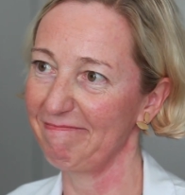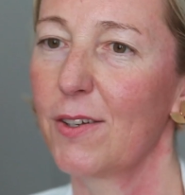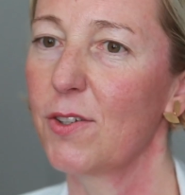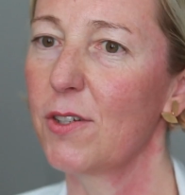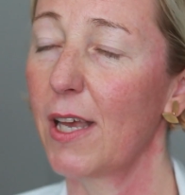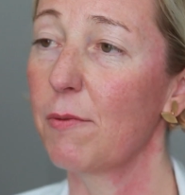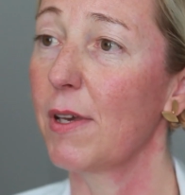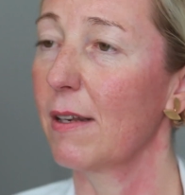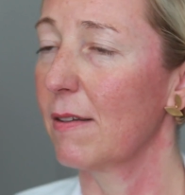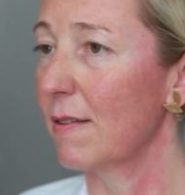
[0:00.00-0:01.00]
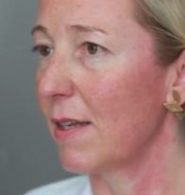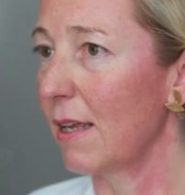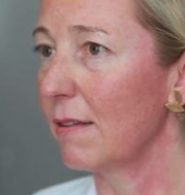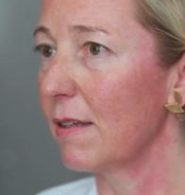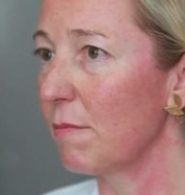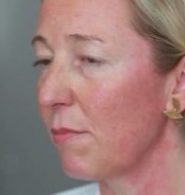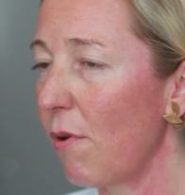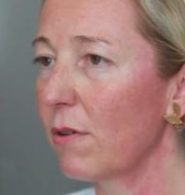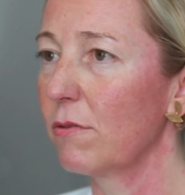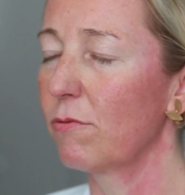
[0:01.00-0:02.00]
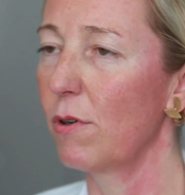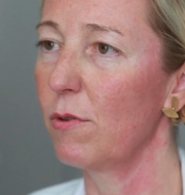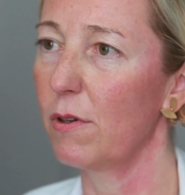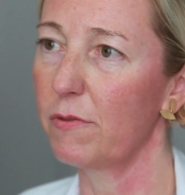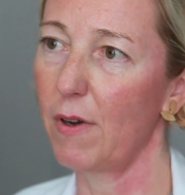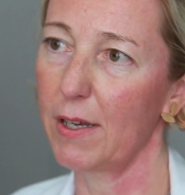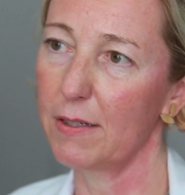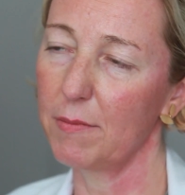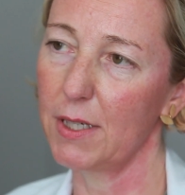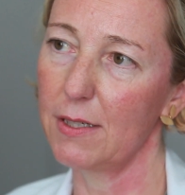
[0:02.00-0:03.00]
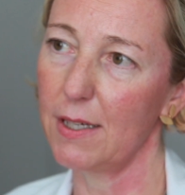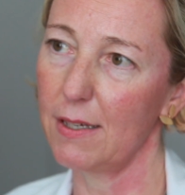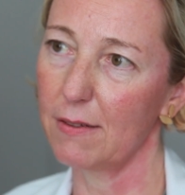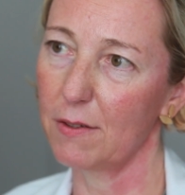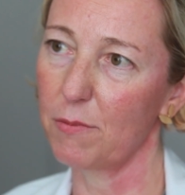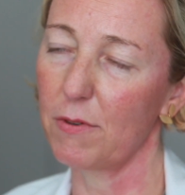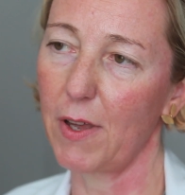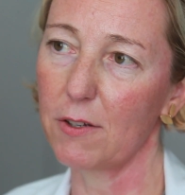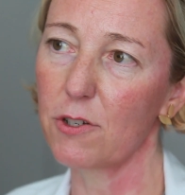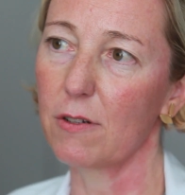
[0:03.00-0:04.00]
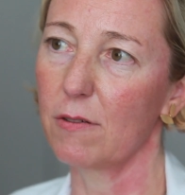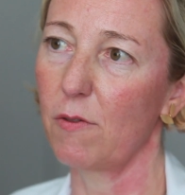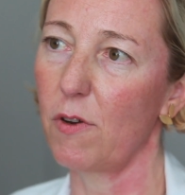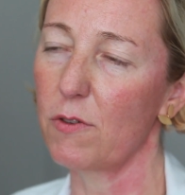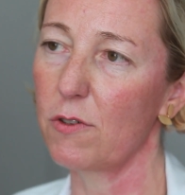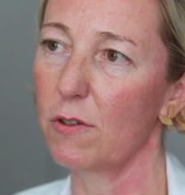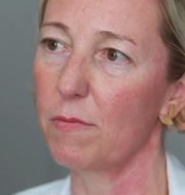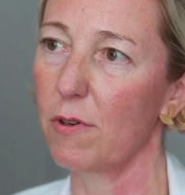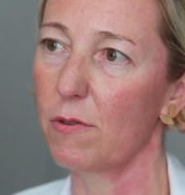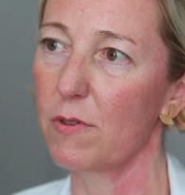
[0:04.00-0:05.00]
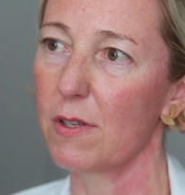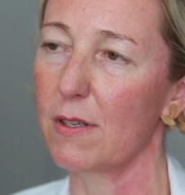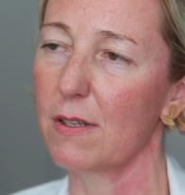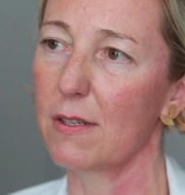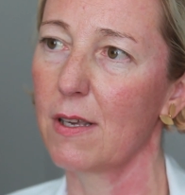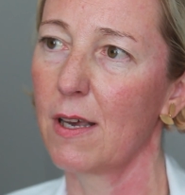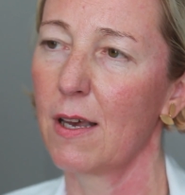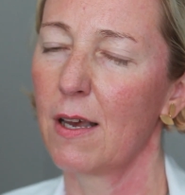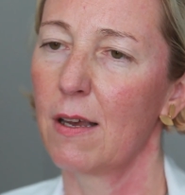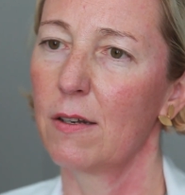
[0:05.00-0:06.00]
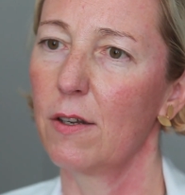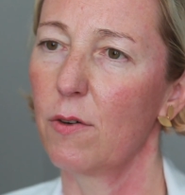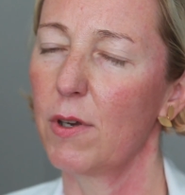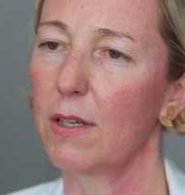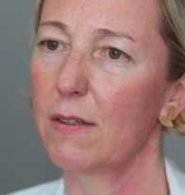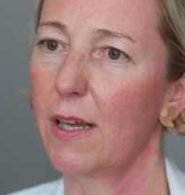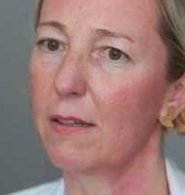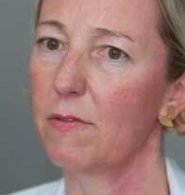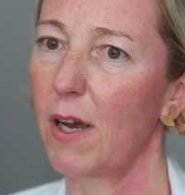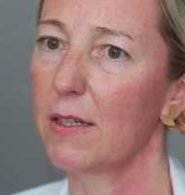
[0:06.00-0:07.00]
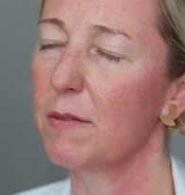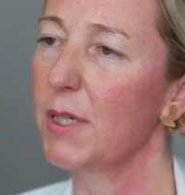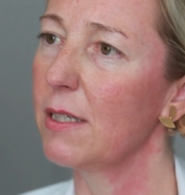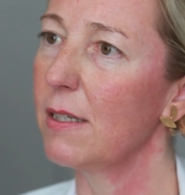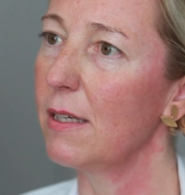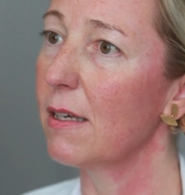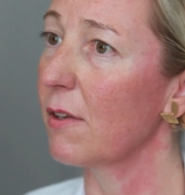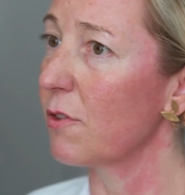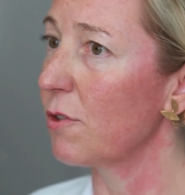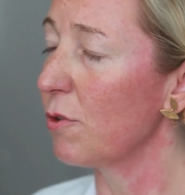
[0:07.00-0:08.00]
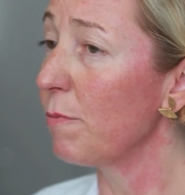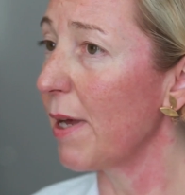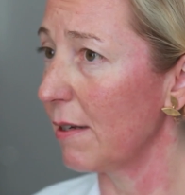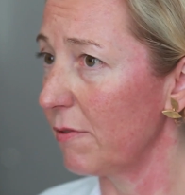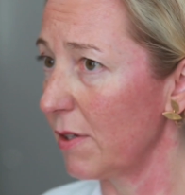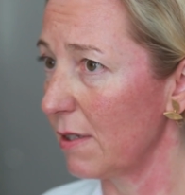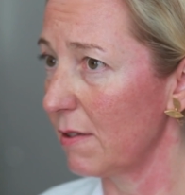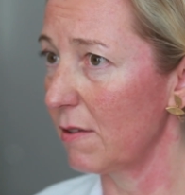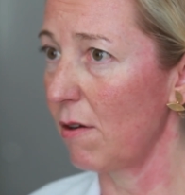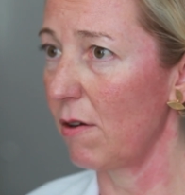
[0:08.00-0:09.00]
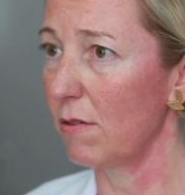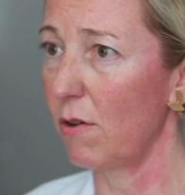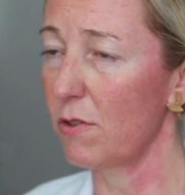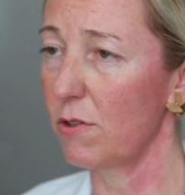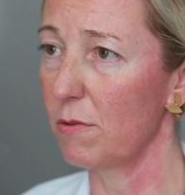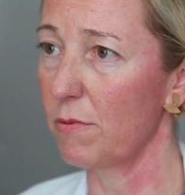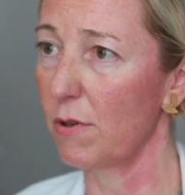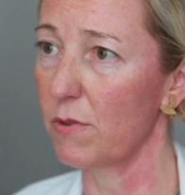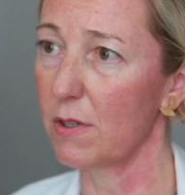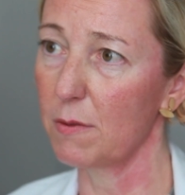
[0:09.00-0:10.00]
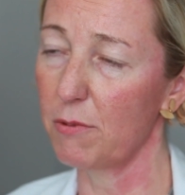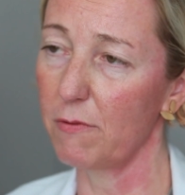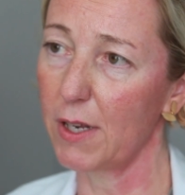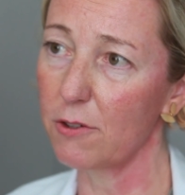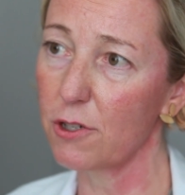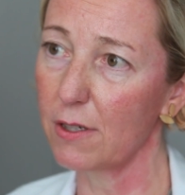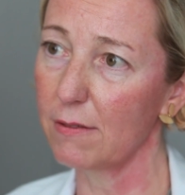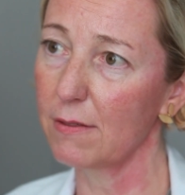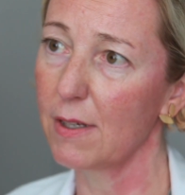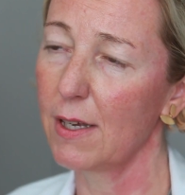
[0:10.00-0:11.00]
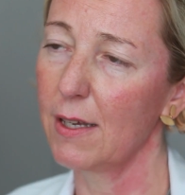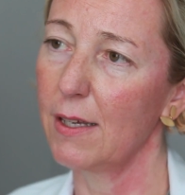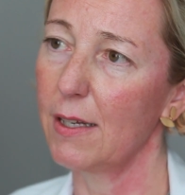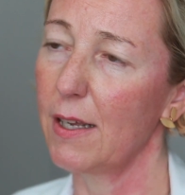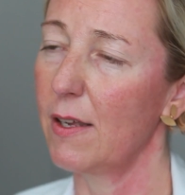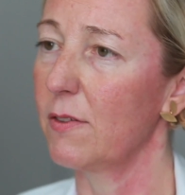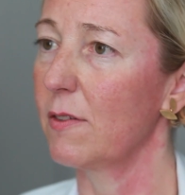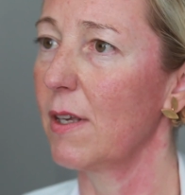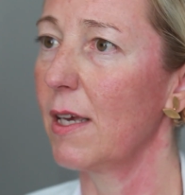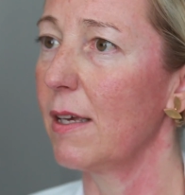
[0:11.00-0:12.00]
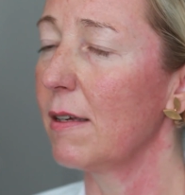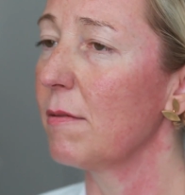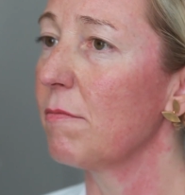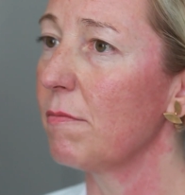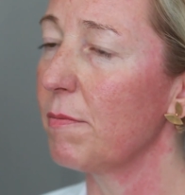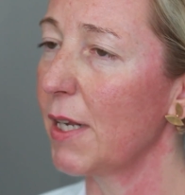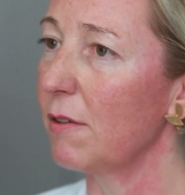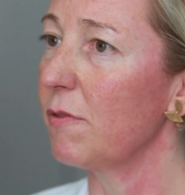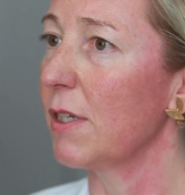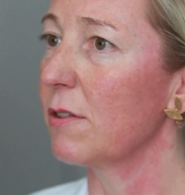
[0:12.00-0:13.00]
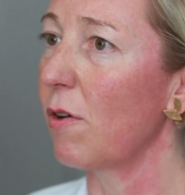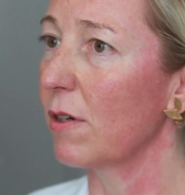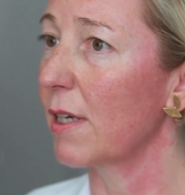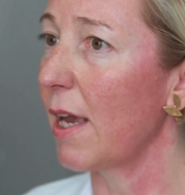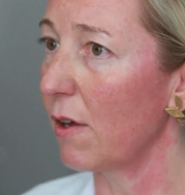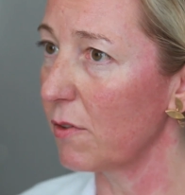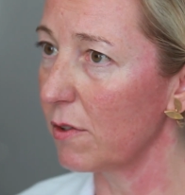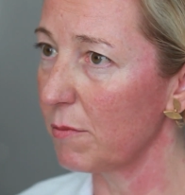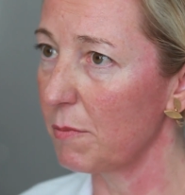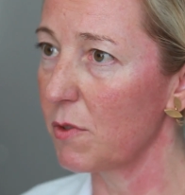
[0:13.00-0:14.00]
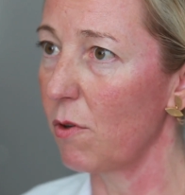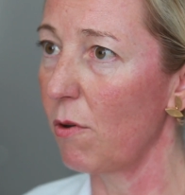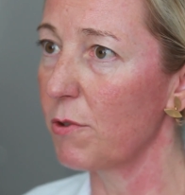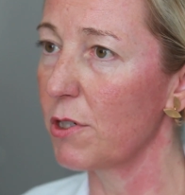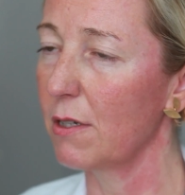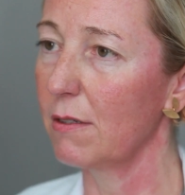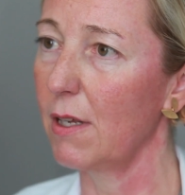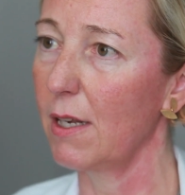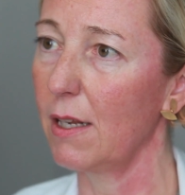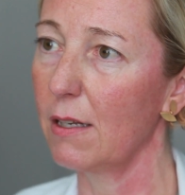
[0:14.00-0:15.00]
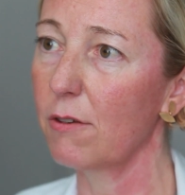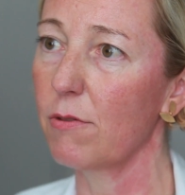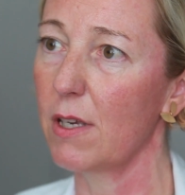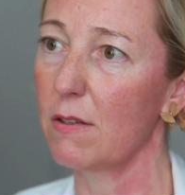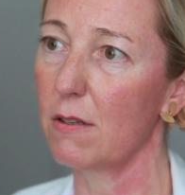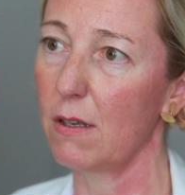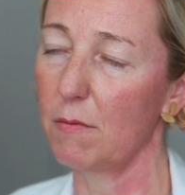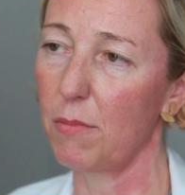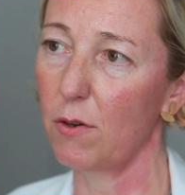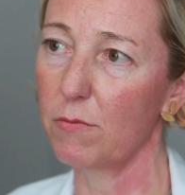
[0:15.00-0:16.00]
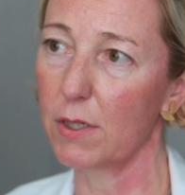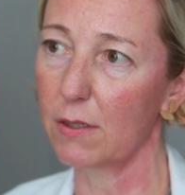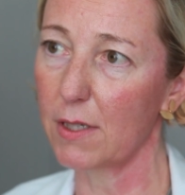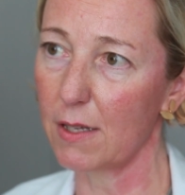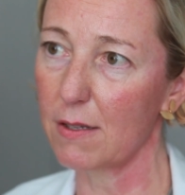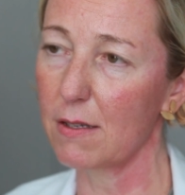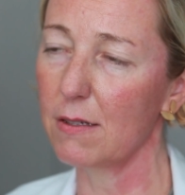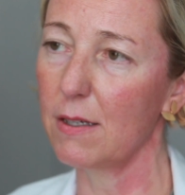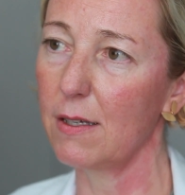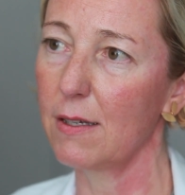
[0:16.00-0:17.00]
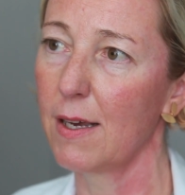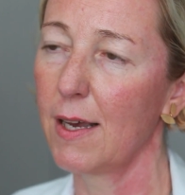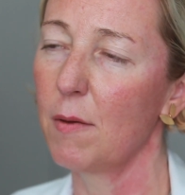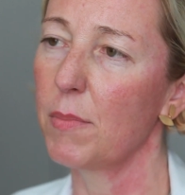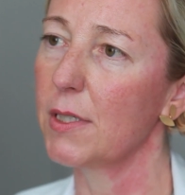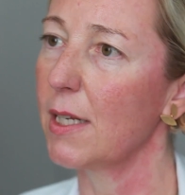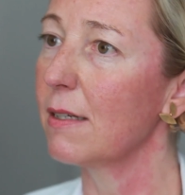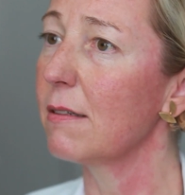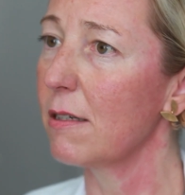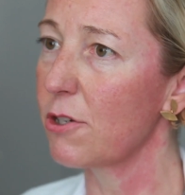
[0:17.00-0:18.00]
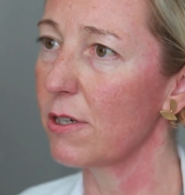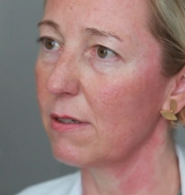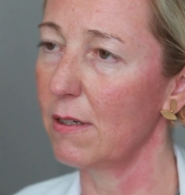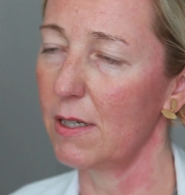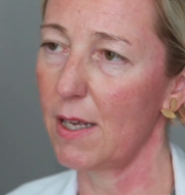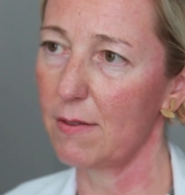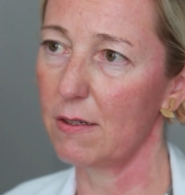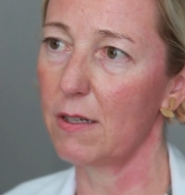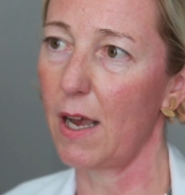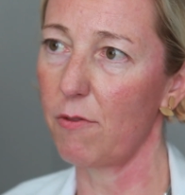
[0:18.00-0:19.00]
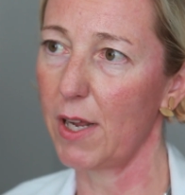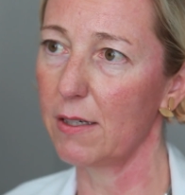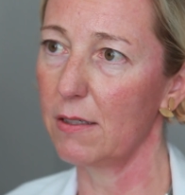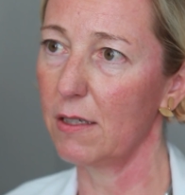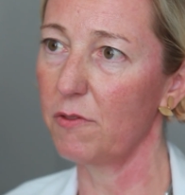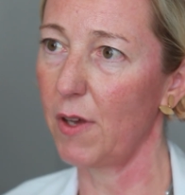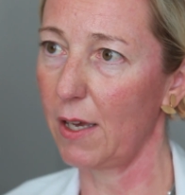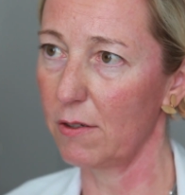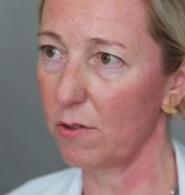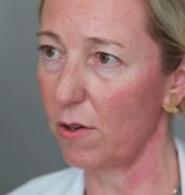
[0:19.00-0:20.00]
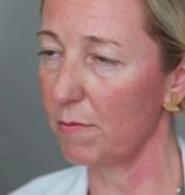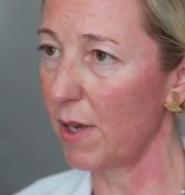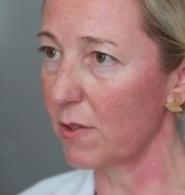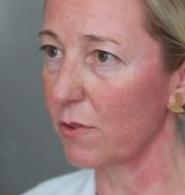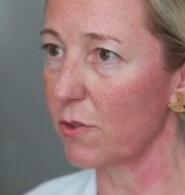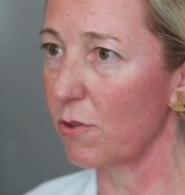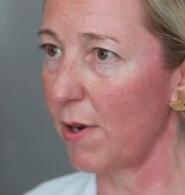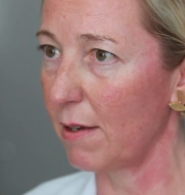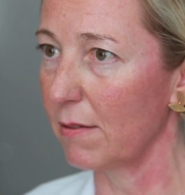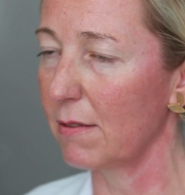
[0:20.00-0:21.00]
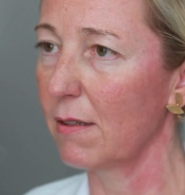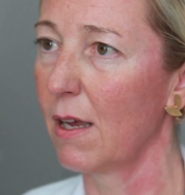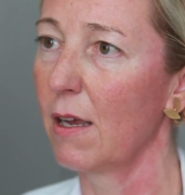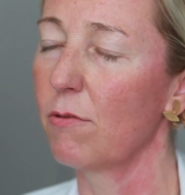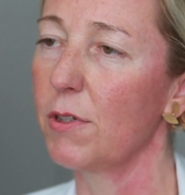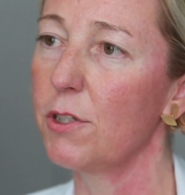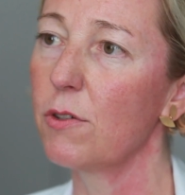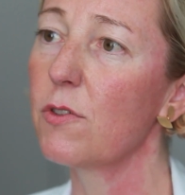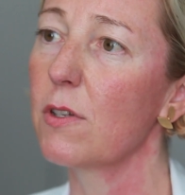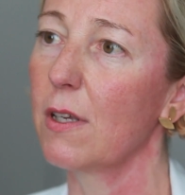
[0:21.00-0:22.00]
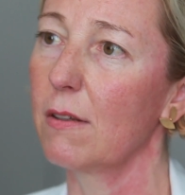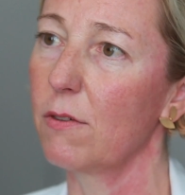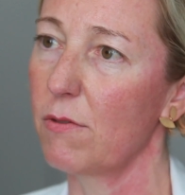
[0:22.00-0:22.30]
Today we understand the important role of vitamin D in the prevention of osteoporosis, knowing that vitamin D has two benefits on osteoporosis prevention. It has a benefit on calcium absorption and increasing bone mineral density, but in addition it has a direct effect on muscle strength, reducing the